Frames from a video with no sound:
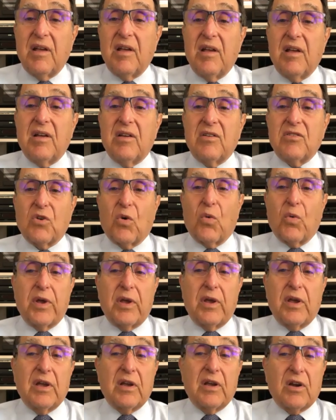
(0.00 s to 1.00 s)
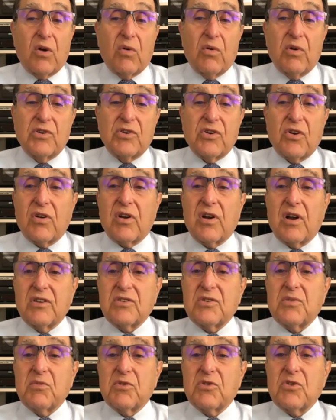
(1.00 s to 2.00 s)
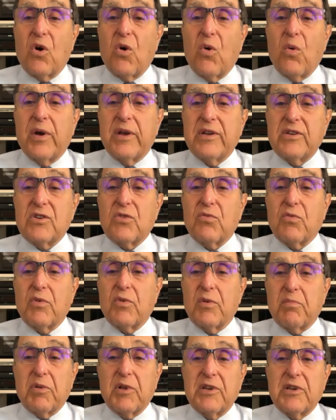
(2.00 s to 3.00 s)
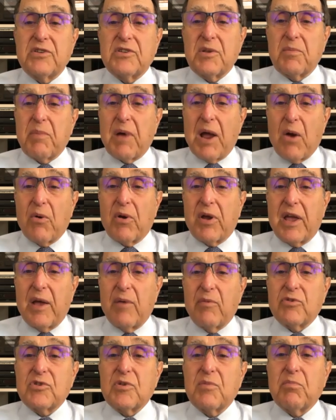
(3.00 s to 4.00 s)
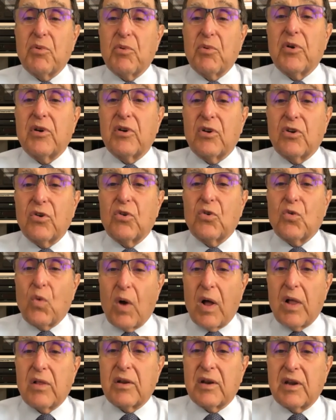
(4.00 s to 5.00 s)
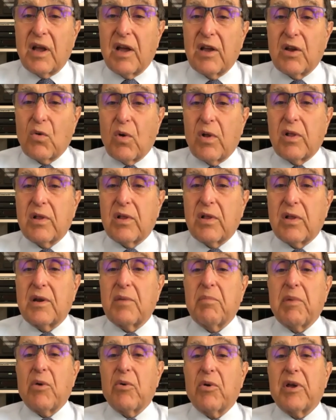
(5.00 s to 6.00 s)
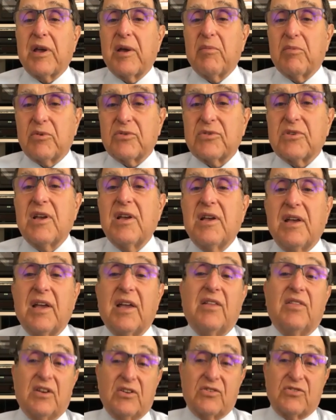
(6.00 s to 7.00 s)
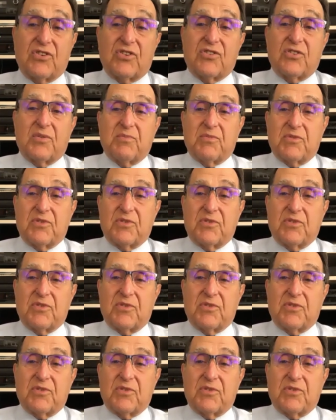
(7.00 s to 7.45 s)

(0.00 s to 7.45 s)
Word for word: So we encourage our customers always to replace the power cables and put in good quality, high quality power cables in their systems.